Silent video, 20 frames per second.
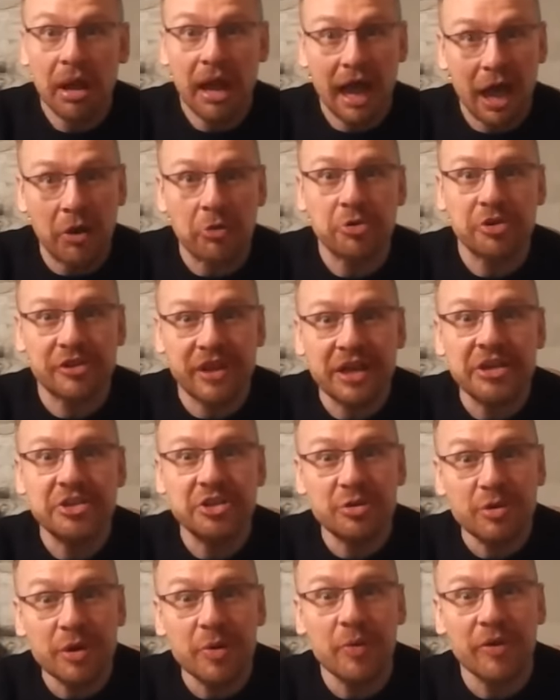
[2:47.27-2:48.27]
how do they
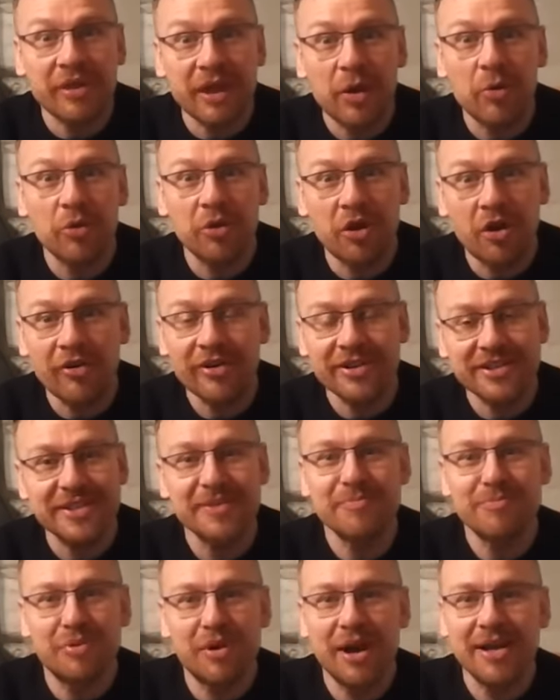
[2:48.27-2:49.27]
do it without God? It's
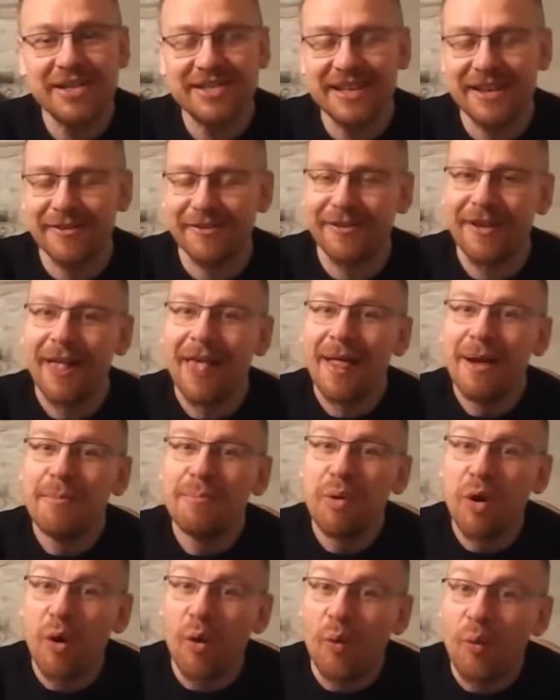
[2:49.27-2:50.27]
impressive.
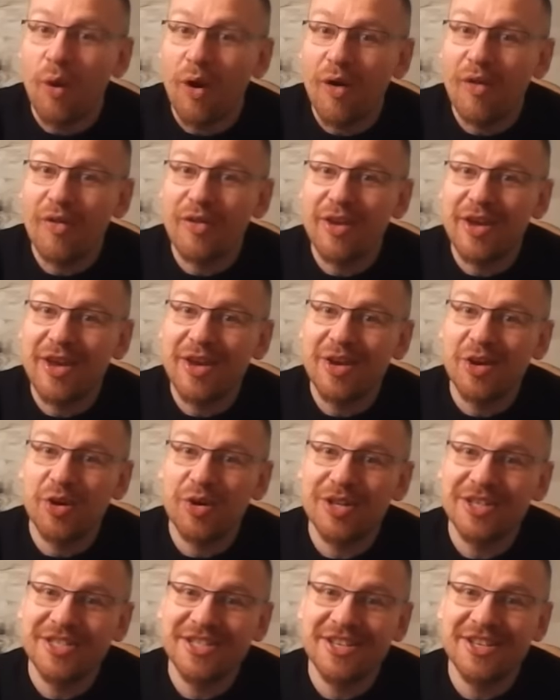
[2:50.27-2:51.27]
But what the
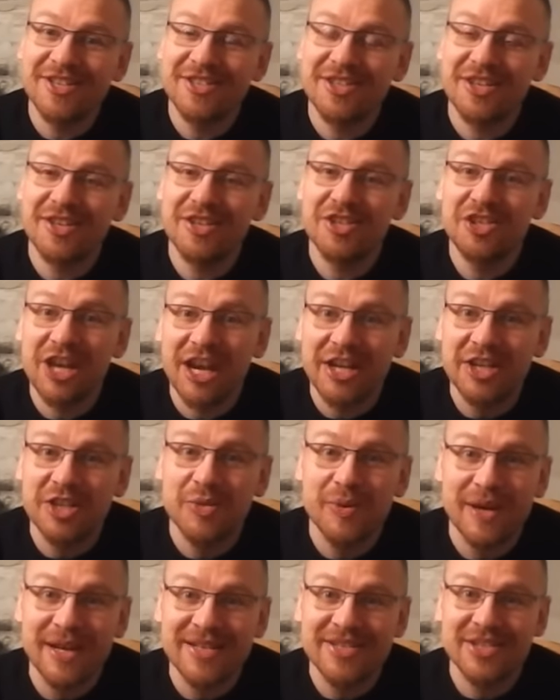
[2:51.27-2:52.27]
Christians and the
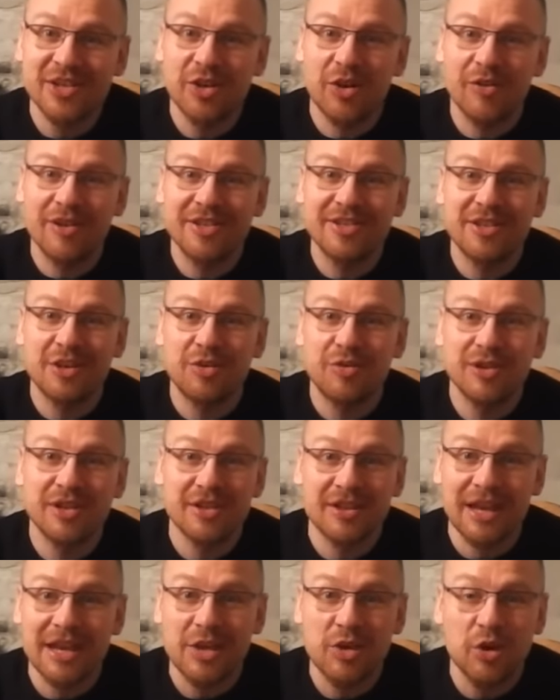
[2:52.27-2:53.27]
Jesuits and all this,
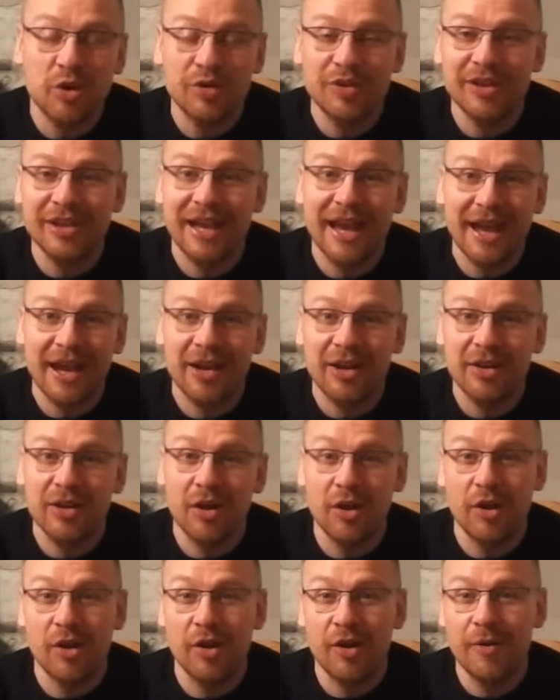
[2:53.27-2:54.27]
they couldn't
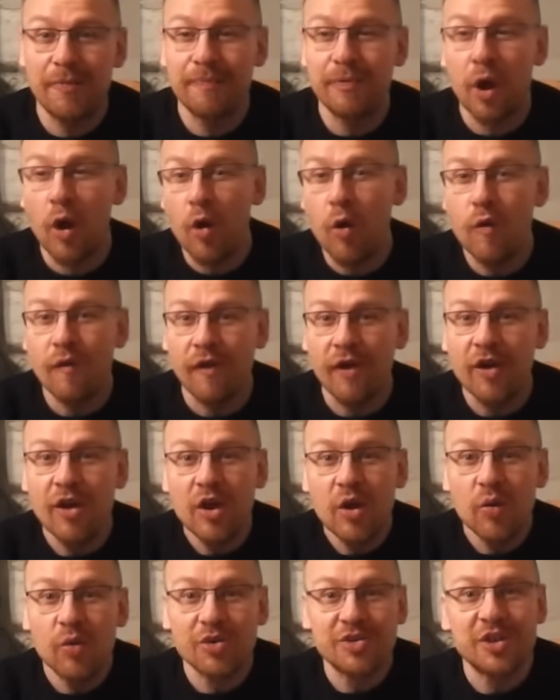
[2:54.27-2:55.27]
get over
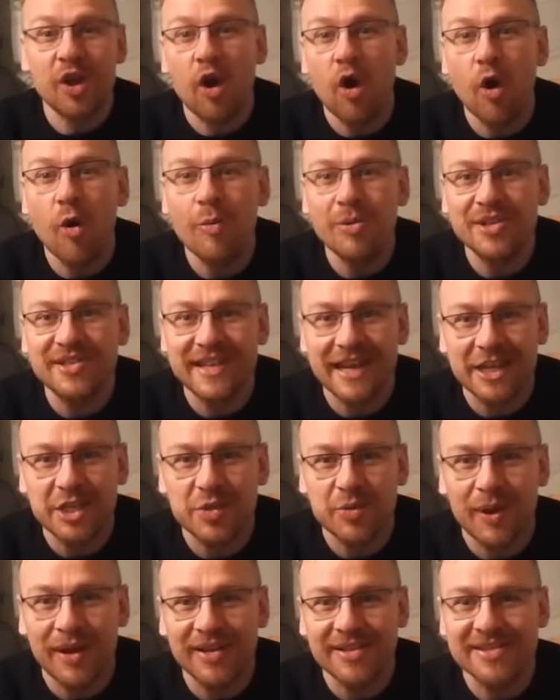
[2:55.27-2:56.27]
was the
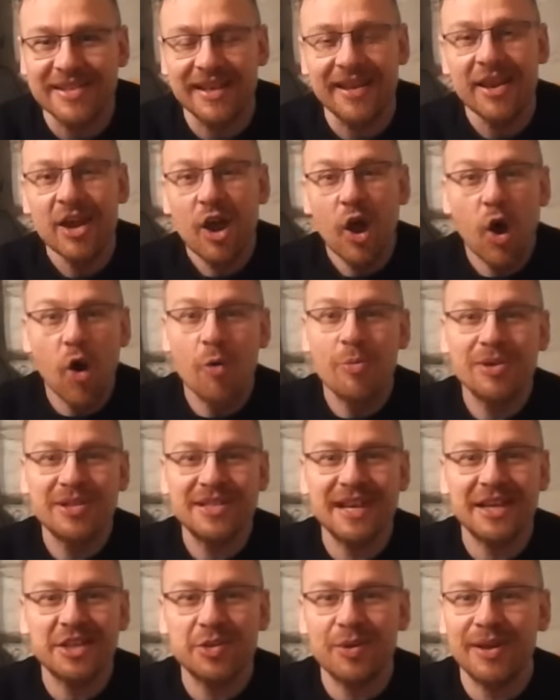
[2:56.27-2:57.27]
homosexuality.
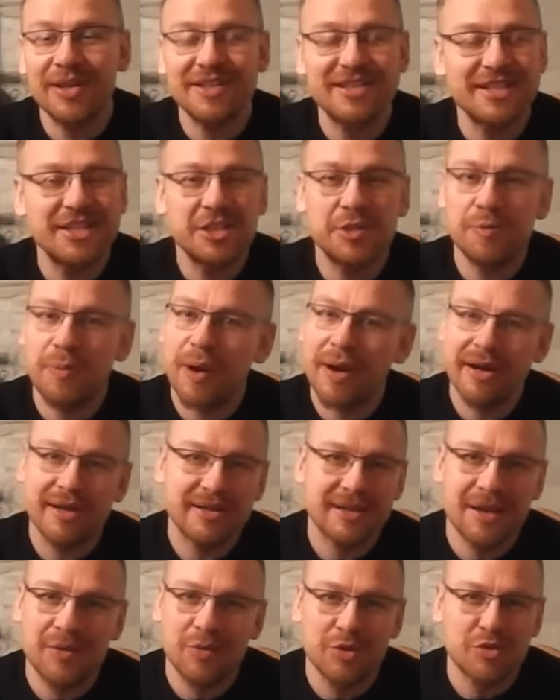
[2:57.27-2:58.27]
Homosexuality in
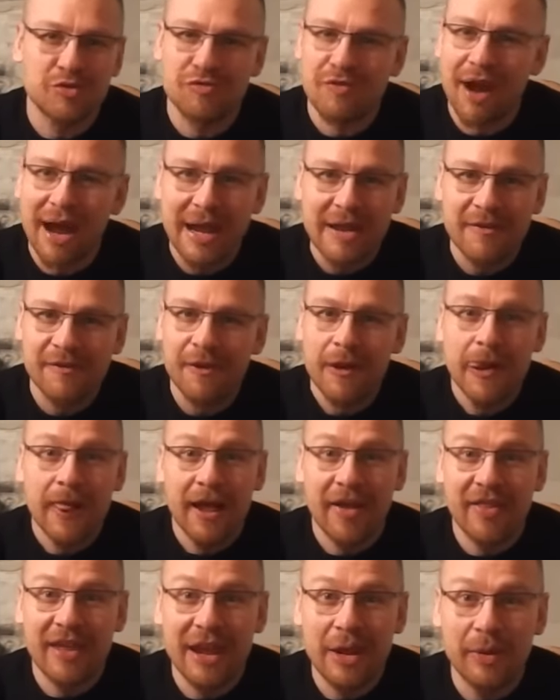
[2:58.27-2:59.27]
Japan, it was rife.
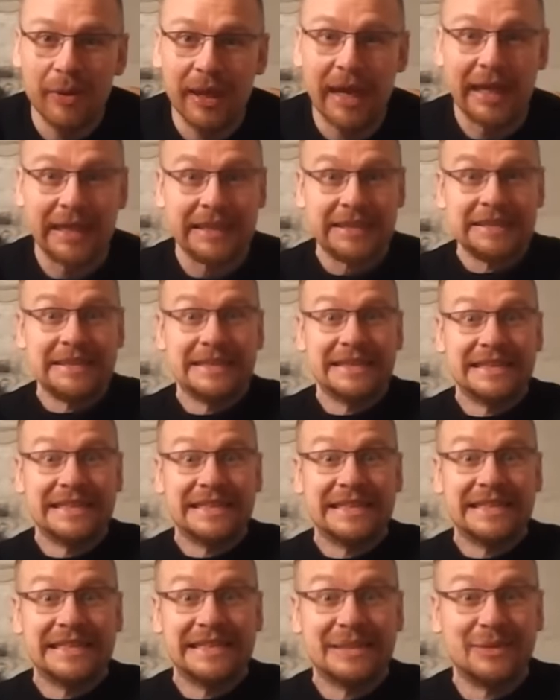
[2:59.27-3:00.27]
And they were like,
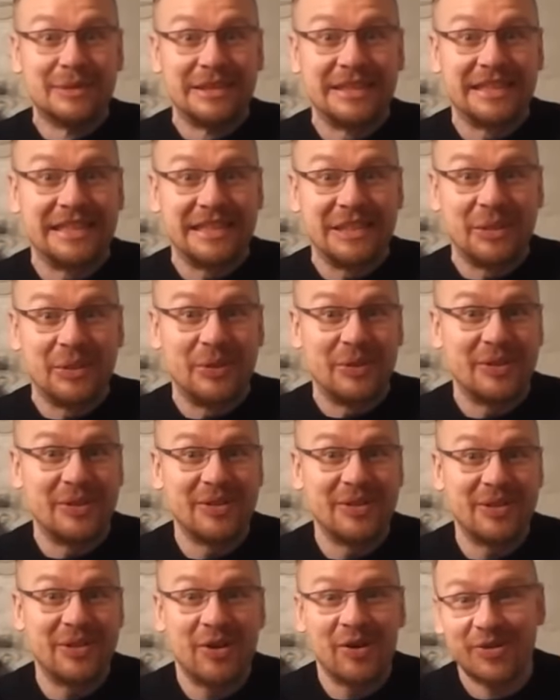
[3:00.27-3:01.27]
you know,
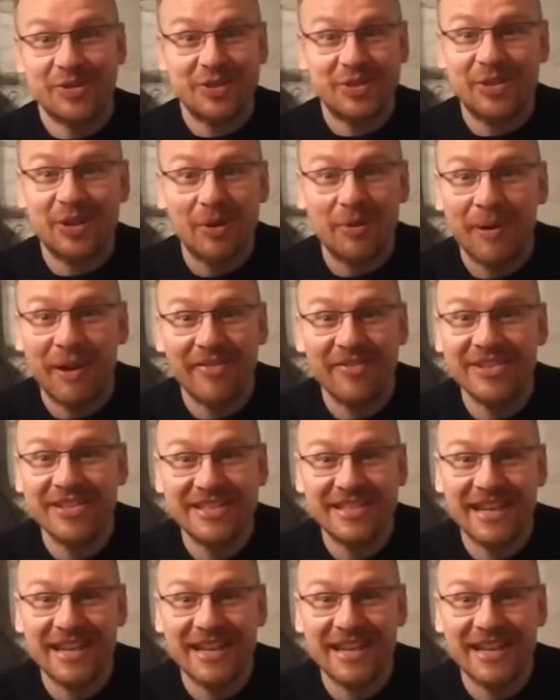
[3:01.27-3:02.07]
you got to stop having